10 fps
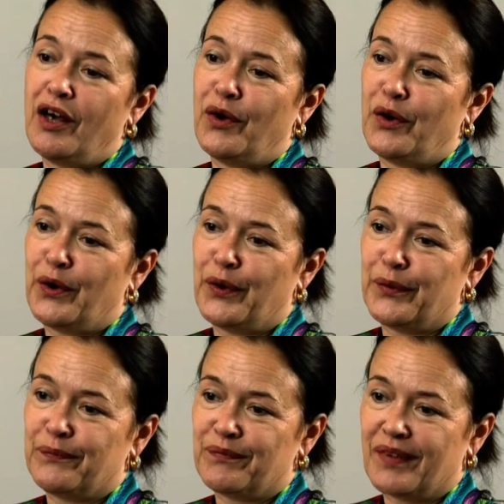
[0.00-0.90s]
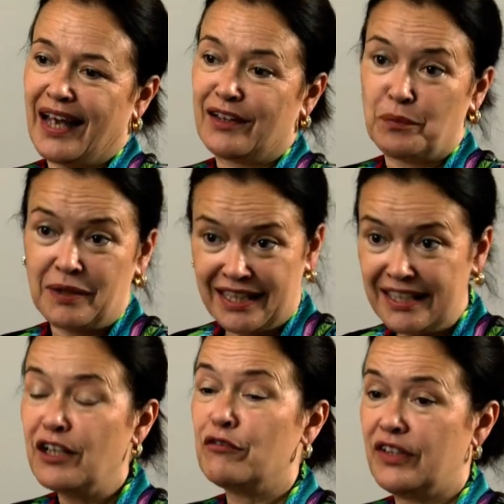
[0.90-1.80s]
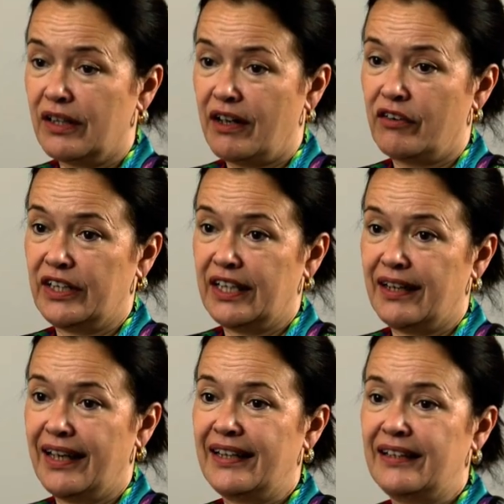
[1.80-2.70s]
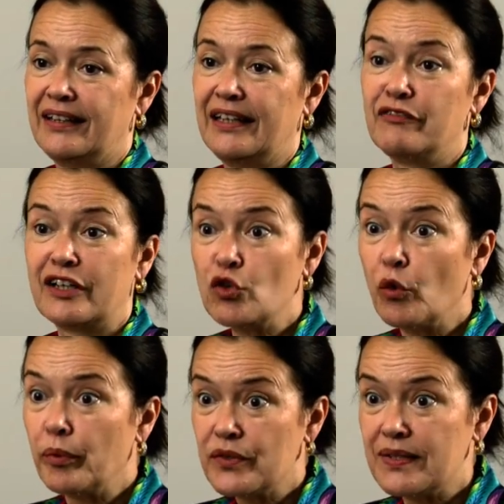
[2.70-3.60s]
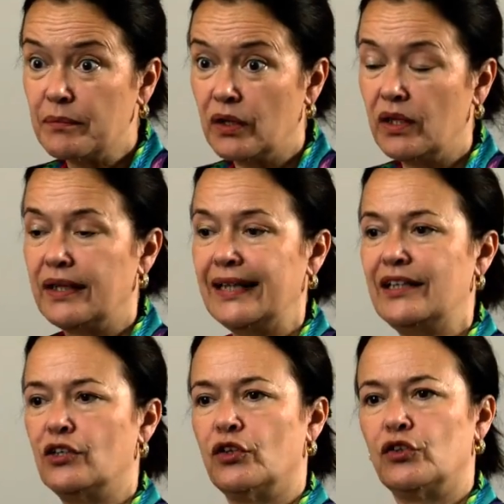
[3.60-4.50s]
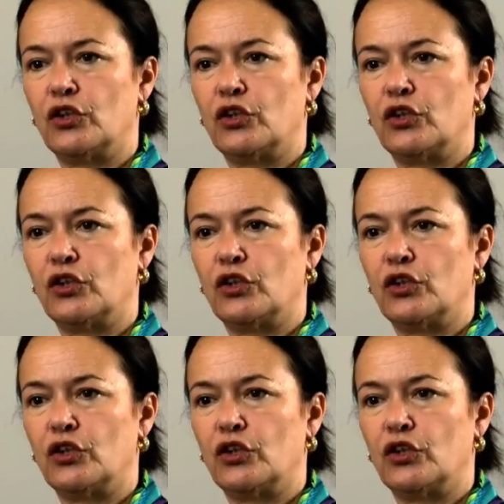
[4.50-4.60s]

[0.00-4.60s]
at the beginning of their career, and if at all possible in another